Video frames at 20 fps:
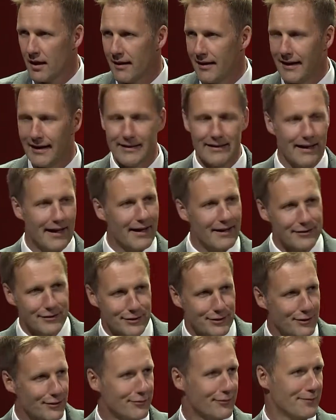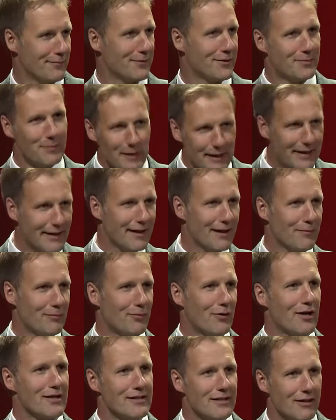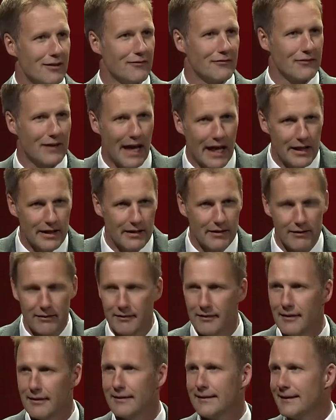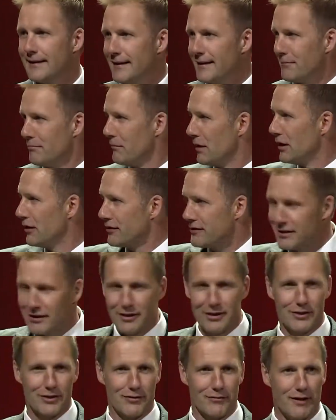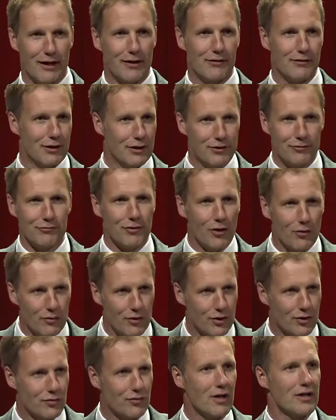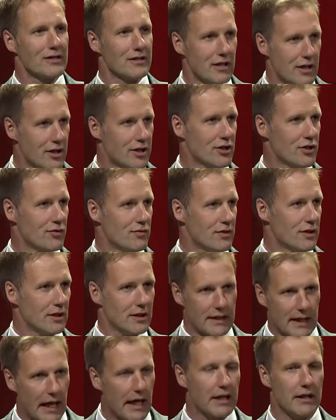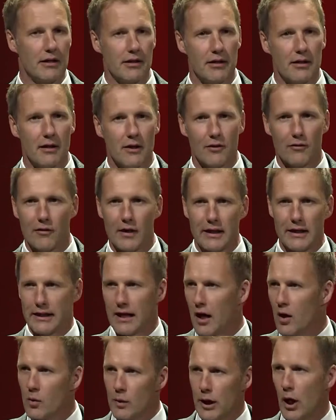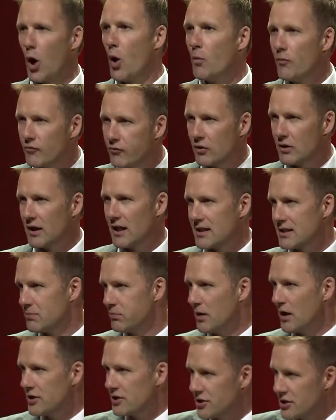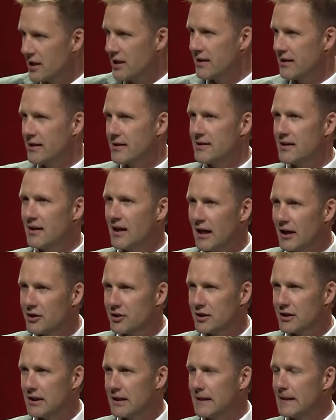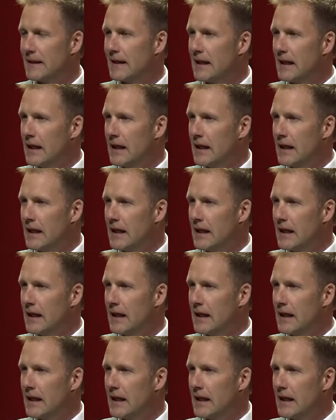And last year, I'm speaking to the president of Kenya, and the military's around, and the trust issues in Kenya right now. We hope for less bloodshed at this election.